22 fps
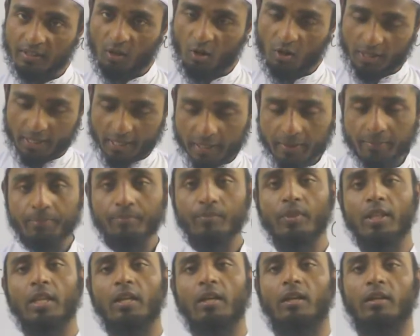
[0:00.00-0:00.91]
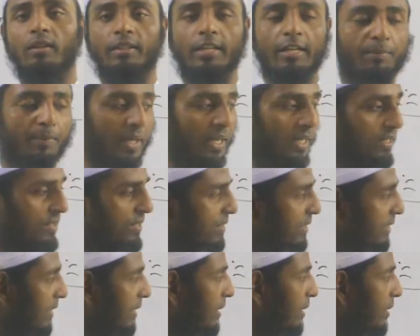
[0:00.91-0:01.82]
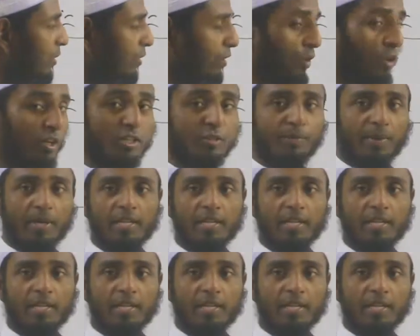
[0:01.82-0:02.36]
Okay, that means clause